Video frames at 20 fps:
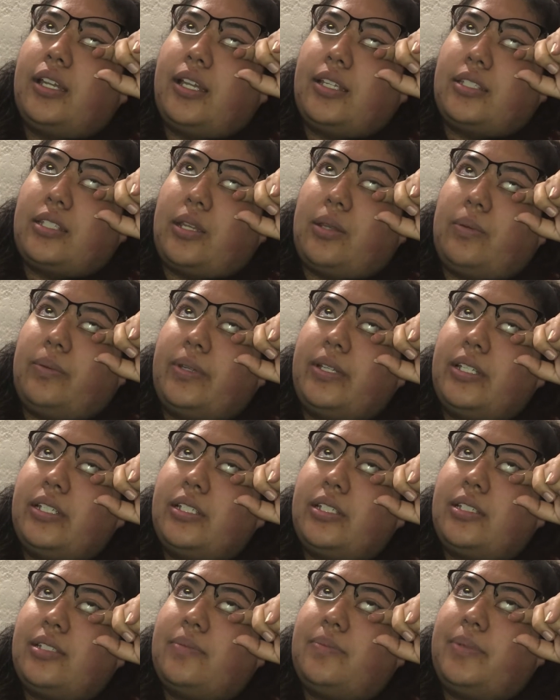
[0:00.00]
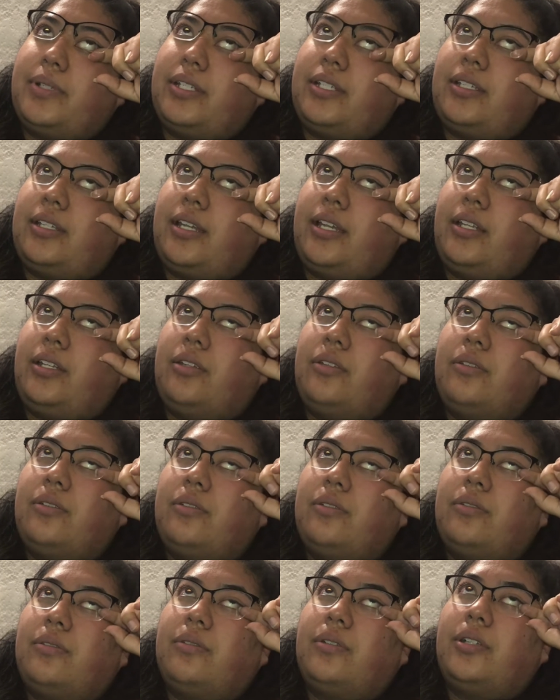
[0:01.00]
as I wish, but I
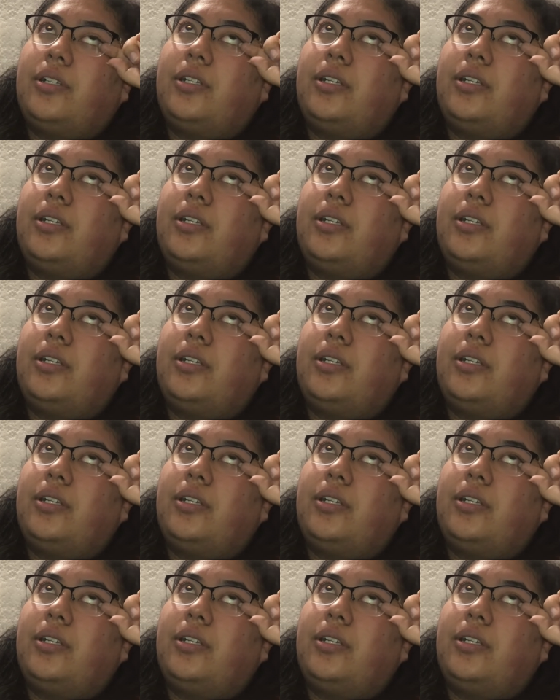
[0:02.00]
do.